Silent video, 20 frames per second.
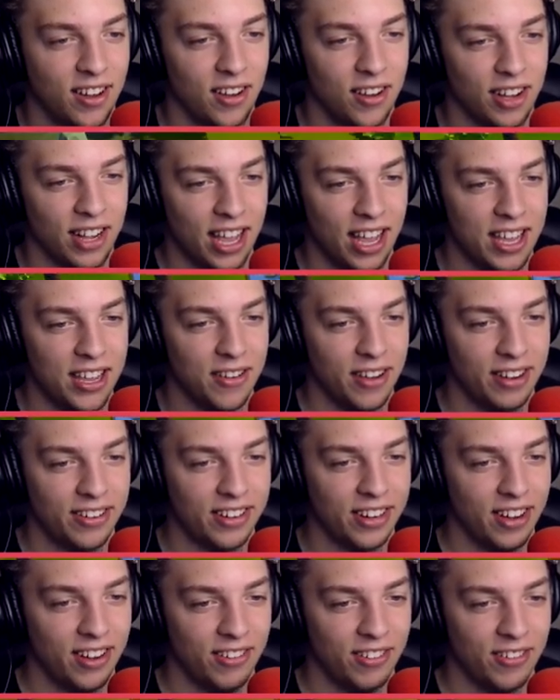Oh, okay. You
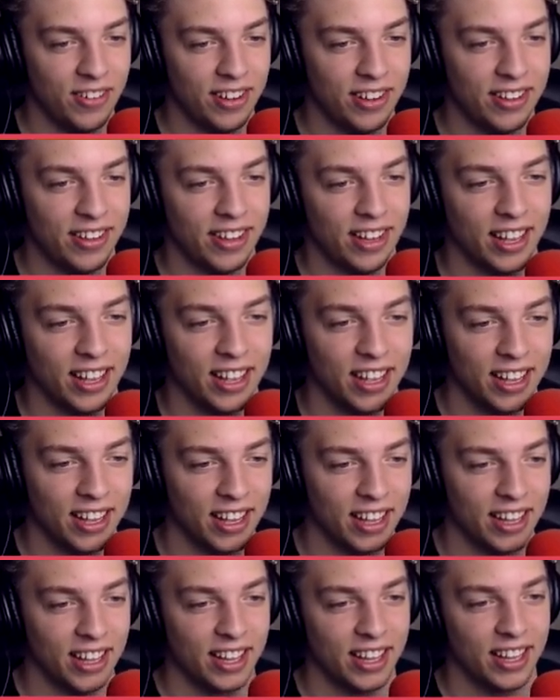actually aren't okay. reversing
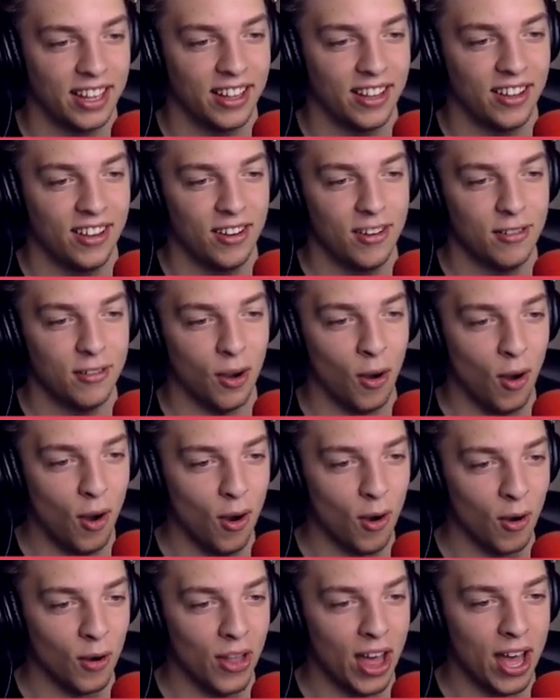okay.
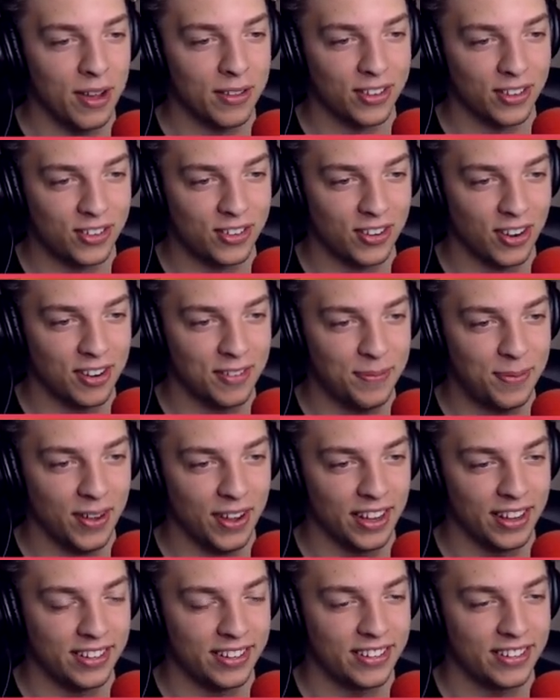Oh, oh, that was a strong oh,
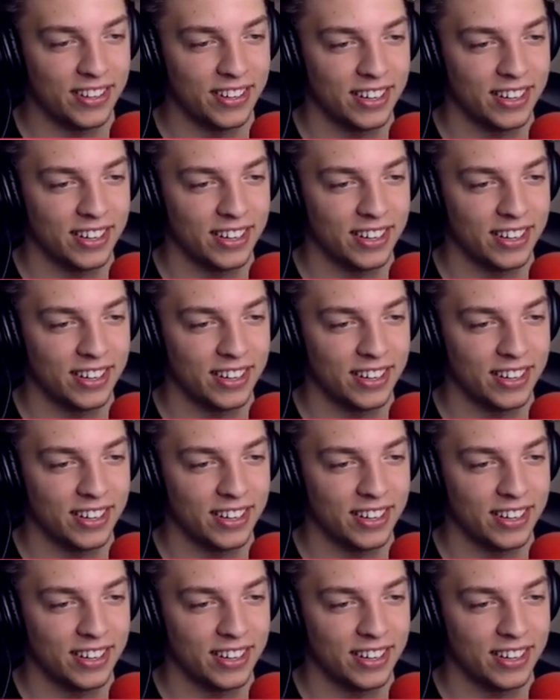push.